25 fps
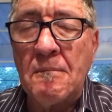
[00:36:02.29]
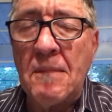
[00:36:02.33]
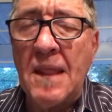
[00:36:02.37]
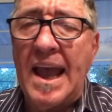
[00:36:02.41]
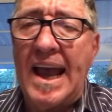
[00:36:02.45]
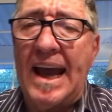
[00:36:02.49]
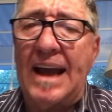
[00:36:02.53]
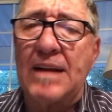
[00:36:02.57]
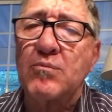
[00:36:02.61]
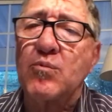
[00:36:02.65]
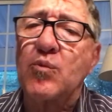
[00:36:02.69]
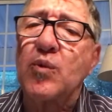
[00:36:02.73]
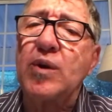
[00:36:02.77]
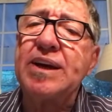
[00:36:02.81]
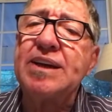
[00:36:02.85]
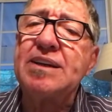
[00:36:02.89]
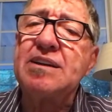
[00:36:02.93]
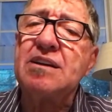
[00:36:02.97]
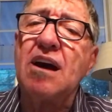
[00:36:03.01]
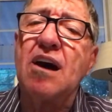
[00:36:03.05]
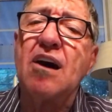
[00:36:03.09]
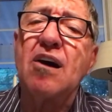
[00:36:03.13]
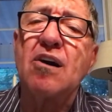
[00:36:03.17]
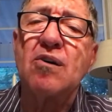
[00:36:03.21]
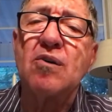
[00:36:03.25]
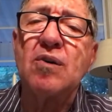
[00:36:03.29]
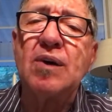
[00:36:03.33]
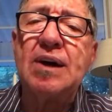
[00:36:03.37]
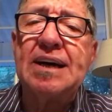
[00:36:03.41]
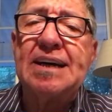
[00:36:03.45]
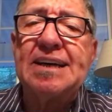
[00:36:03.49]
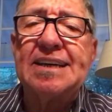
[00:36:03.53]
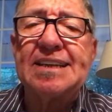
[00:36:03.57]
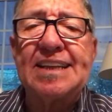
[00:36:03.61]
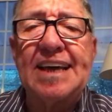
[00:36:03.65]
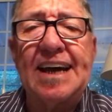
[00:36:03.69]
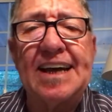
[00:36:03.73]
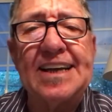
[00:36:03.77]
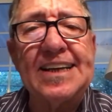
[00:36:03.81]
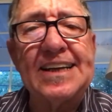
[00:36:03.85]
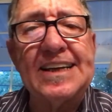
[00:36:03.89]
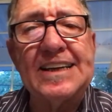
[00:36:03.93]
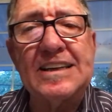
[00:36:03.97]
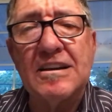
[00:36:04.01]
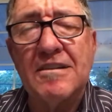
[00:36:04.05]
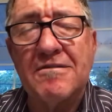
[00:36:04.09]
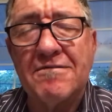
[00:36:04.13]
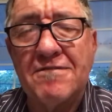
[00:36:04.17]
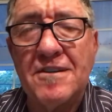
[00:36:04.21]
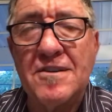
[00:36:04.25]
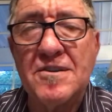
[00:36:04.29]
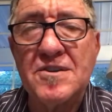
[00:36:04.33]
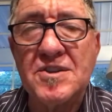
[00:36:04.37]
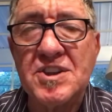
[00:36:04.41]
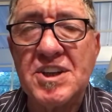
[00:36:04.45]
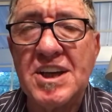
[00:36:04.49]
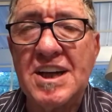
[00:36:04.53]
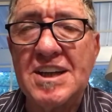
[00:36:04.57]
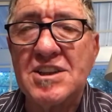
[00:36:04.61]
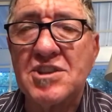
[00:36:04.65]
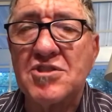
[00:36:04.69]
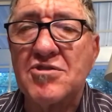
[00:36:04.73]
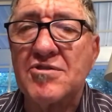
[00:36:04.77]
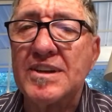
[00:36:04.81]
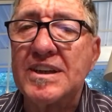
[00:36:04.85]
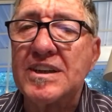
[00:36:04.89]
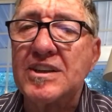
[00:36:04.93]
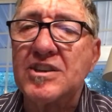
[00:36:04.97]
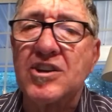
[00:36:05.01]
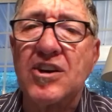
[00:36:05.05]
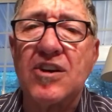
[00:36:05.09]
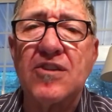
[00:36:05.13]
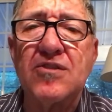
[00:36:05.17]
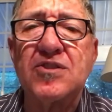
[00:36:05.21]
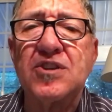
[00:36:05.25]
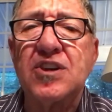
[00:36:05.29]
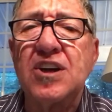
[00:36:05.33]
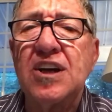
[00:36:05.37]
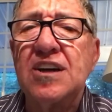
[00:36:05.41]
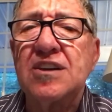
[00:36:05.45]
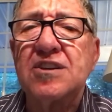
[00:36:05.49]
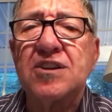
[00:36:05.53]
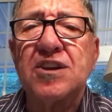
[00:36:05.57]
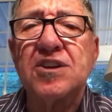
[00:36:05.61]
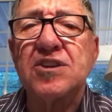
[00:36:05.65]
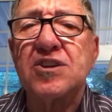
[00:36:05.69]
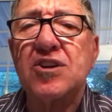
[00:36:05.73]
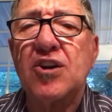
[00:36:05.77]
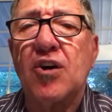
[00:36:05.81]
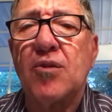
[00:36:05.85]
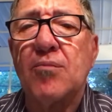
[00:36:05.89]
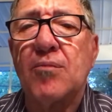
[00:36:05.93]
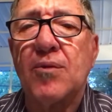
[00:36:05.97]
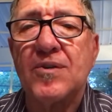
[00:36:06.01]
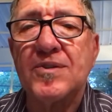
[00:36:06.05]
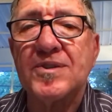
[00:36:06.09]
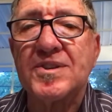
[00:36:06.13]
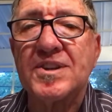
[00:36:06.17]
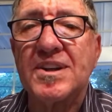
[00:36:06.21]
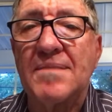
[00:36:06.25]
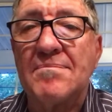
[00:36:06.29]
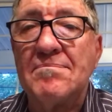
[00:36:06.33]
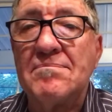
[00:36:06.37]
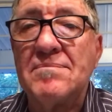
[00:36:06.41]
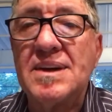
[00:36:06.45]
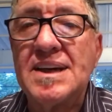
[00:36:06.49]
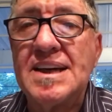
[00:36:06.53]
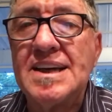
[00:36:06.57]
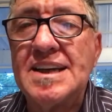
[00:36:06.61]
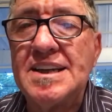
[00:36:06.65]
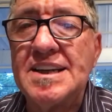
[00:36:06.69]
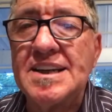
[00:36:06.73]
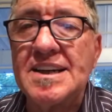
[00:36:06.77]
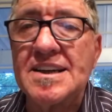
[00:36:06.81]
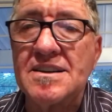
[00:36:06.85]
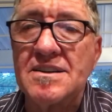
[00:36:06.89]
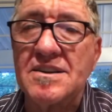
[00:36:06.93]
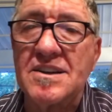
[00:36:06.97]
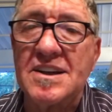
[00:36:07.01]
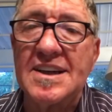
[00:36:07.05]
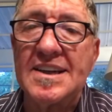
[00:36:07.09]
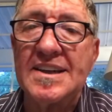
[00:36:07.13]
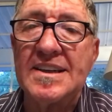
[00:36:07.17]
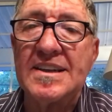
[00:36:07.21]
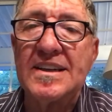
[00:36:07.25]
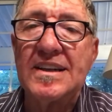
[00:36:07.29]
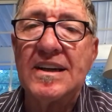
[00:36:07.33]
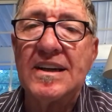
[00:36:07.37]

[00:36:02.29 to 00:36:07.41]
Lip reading: And we know that in the first century church, just almost immediately